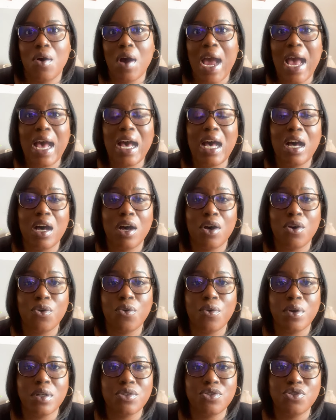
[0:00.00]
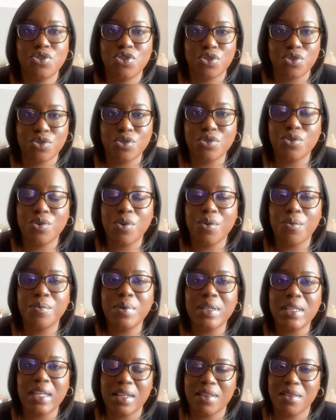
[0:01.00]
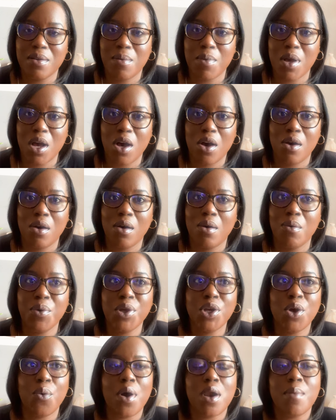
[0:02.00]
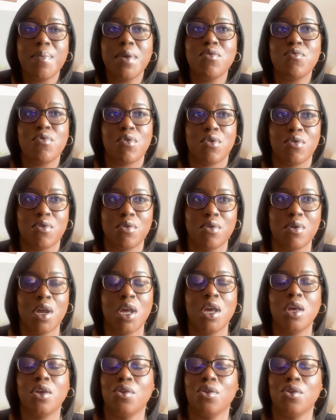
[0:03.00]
how do we let them go? We don't want to be rude.